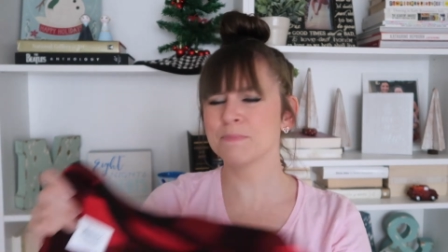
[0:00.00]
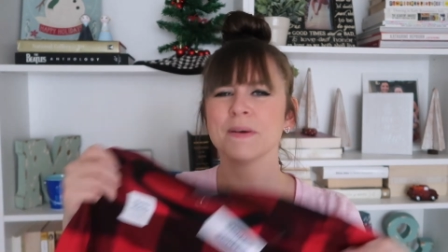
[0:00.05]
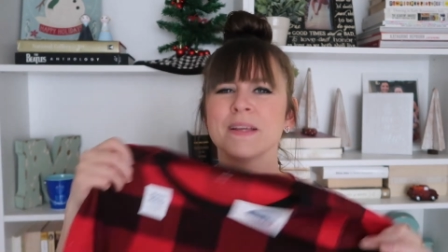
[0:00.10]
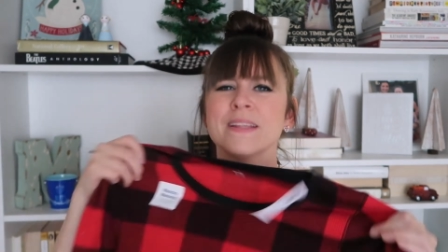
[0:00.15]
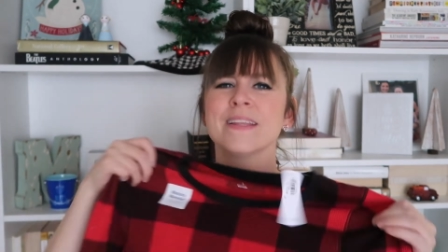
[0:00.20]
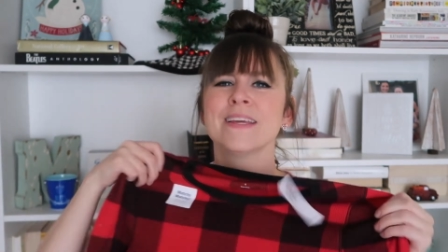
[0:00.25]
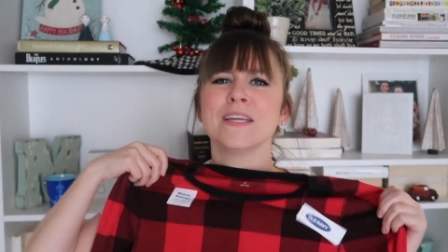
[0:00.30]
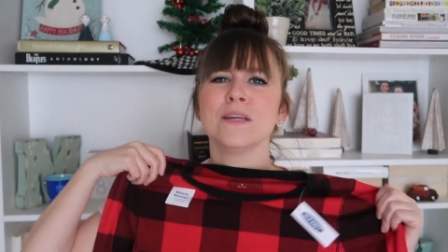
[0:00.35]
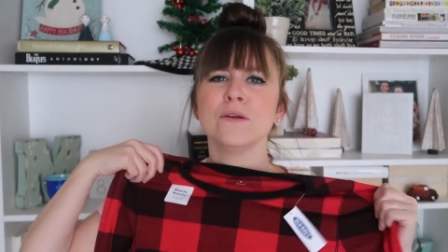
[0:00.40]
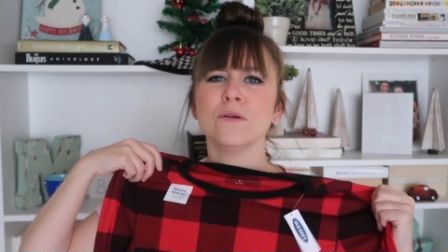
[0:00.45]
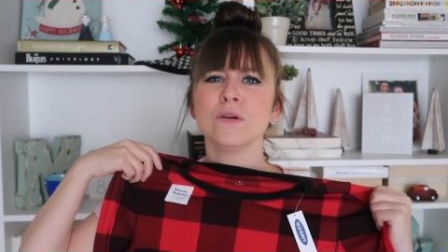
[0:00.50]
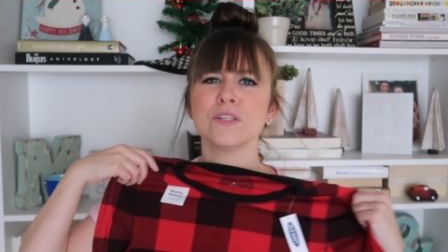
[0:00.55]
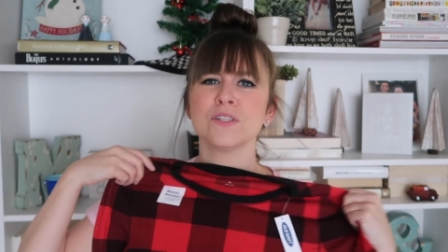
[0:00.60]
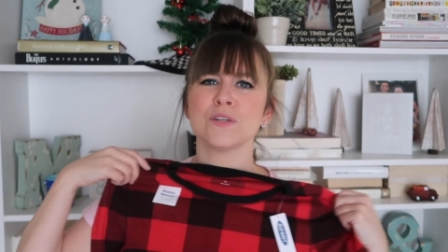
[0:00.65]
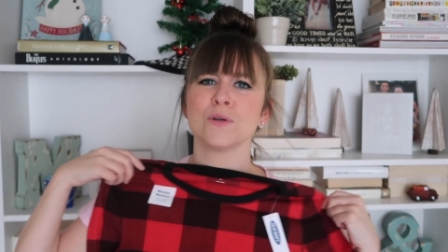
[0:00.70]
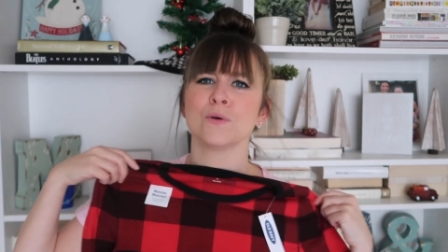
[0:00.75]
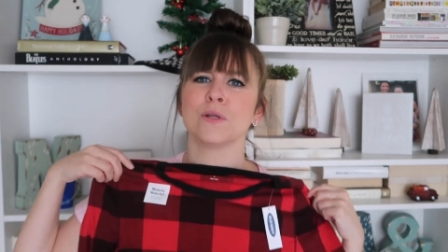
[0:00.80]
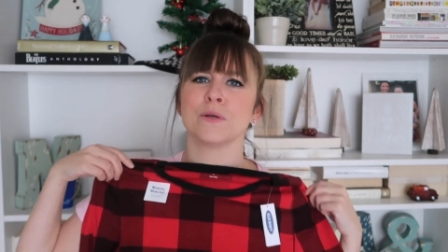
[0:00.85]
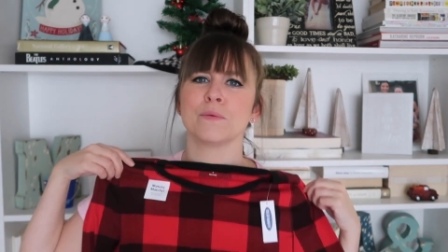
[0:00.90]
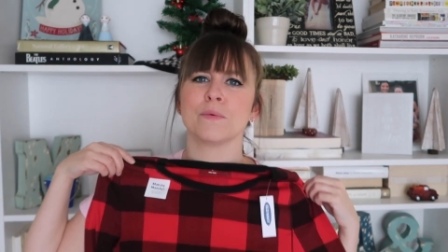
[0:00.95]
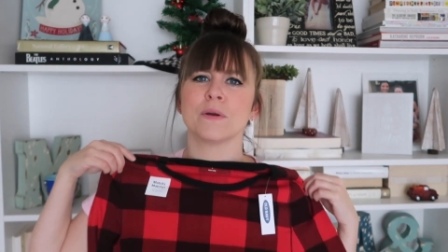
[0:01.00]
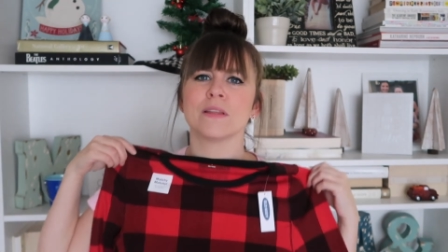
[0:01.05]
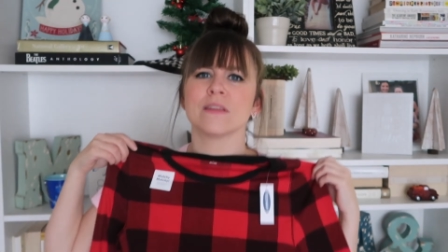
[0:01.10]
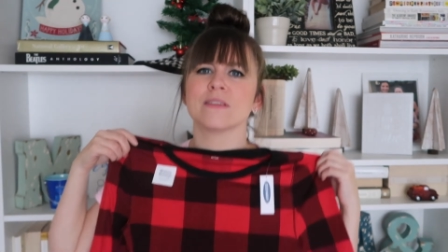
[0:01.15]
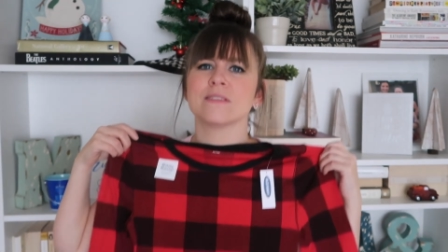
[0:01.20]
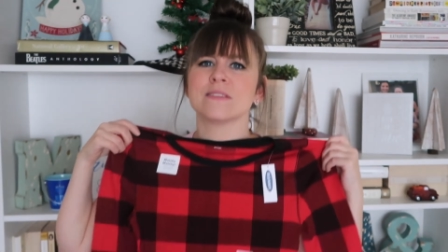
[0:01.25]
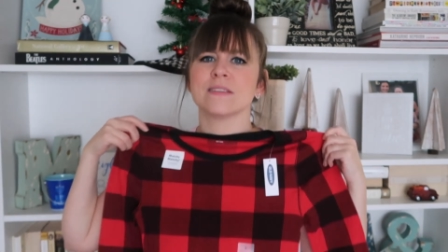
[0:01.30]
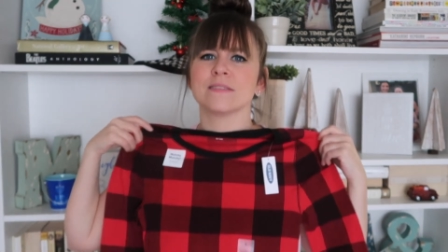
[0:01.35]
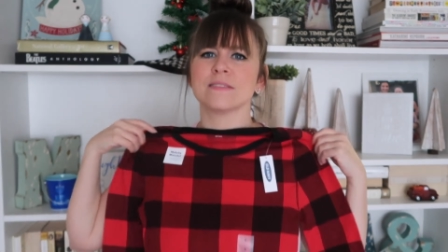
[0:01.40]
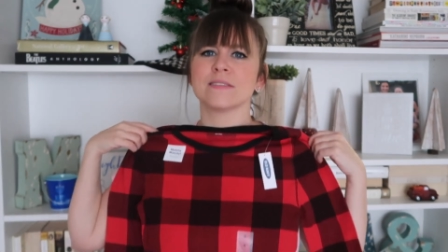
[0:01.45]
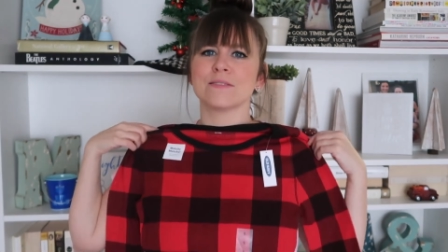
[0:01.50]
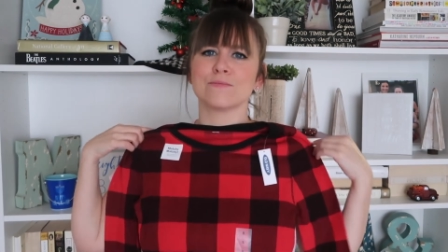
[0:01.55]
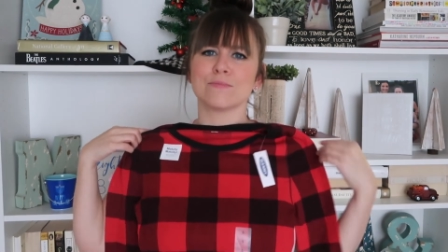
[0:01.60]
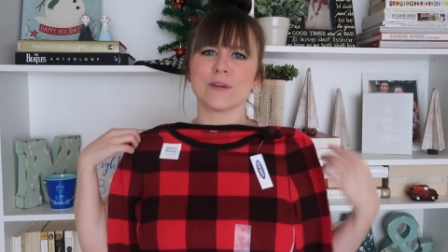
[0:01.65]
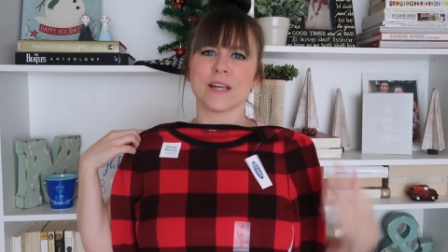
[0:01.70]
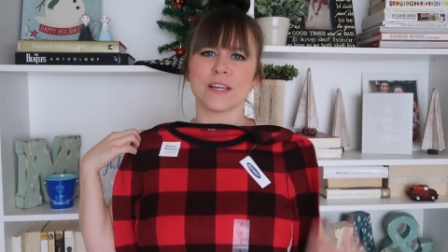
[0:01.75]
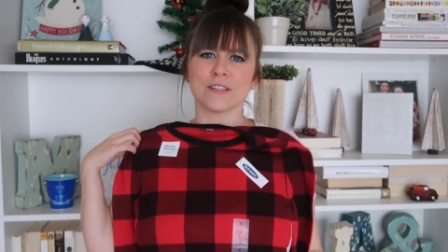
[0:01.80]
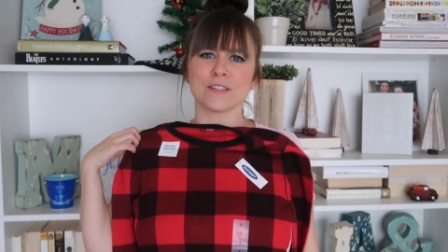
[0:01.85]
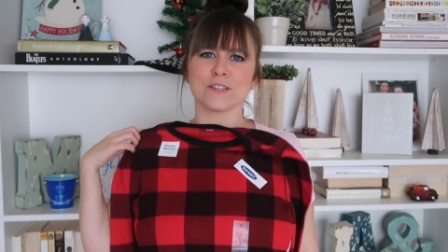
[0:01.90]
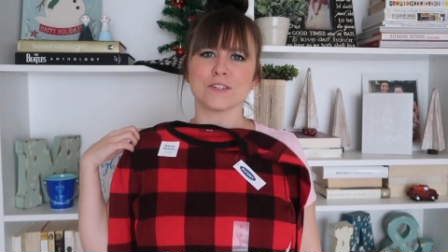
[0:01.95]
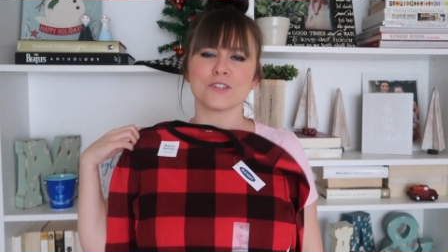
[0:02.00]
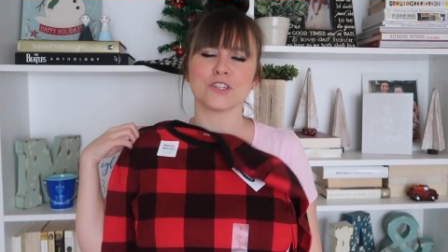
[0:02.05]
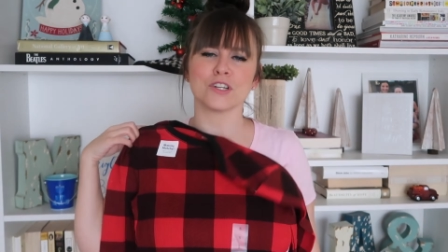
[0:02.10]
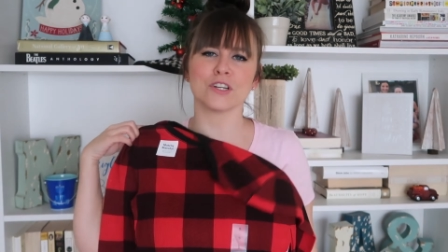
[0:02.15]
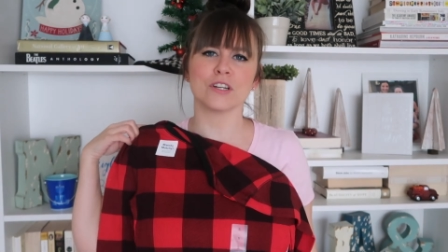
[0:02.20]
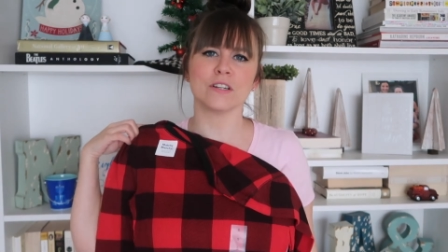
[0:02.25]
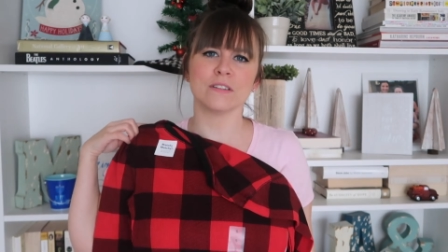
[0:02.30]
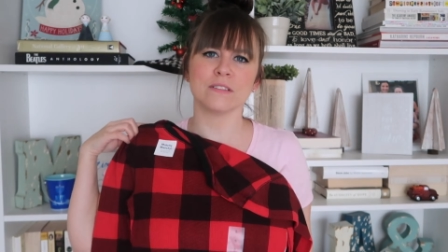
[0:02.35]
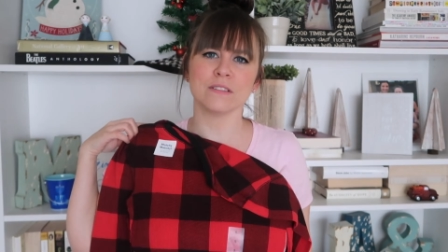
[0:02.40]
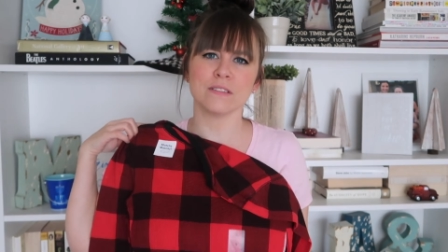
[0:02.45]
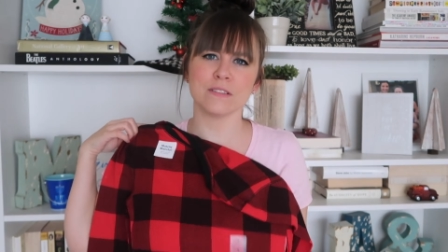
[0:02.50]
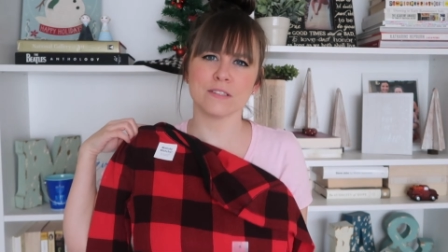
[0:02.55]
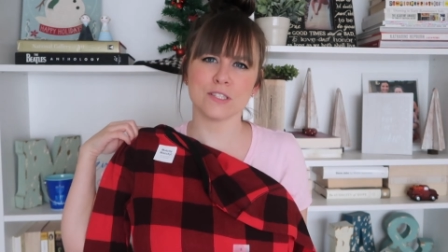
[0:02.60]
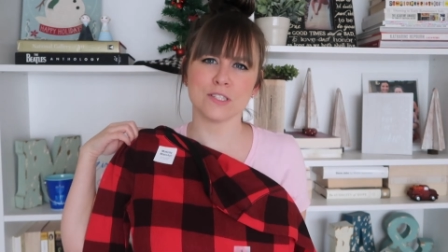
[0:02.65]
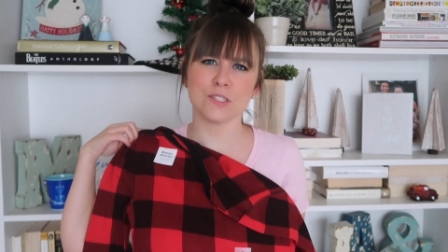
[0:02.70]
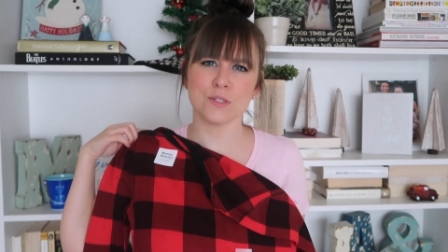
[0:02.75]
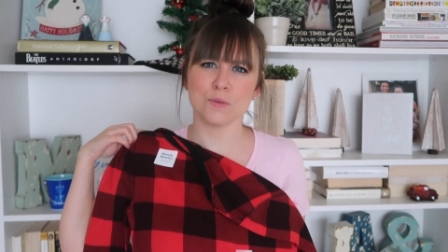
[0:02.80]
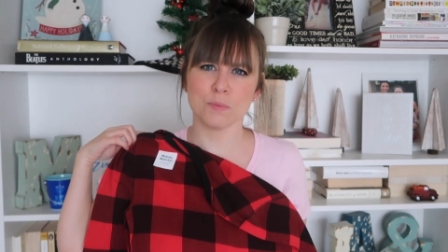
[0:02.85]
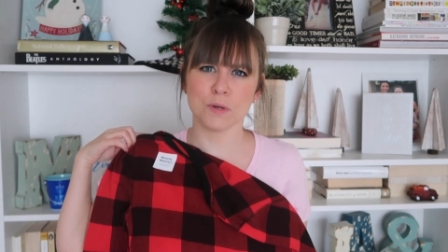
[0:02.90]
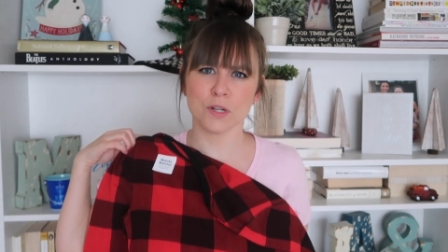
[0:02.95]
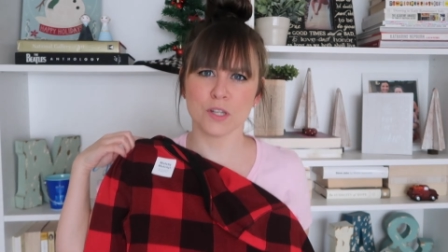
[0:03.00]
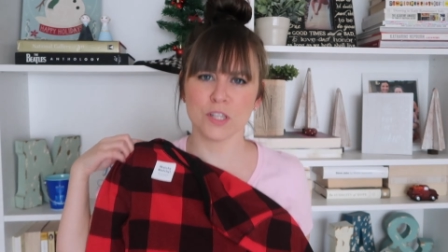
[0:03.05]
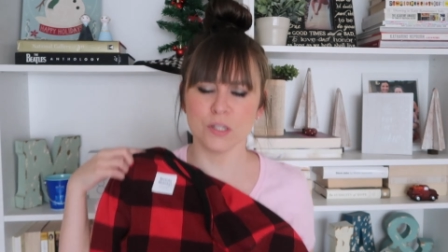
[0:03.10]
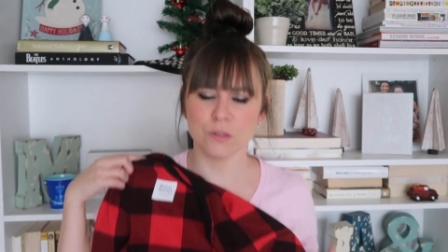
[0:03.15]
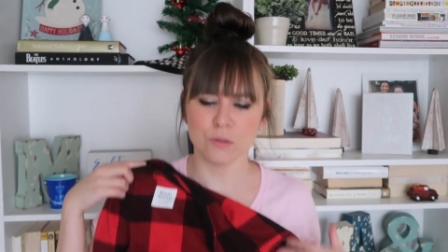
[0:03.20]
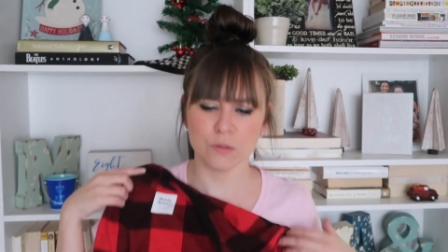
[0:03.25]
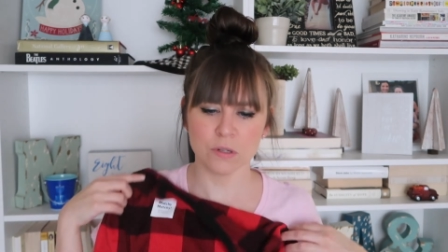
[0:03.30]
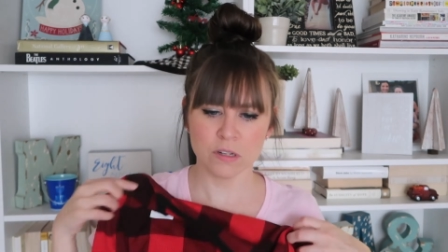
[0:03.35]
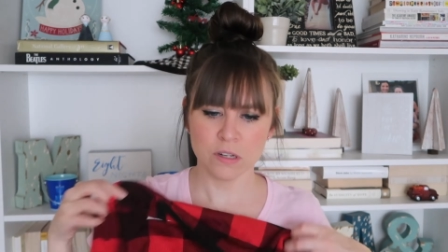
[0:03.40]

but like you could totally wear this as a regular shirt. It's super cute.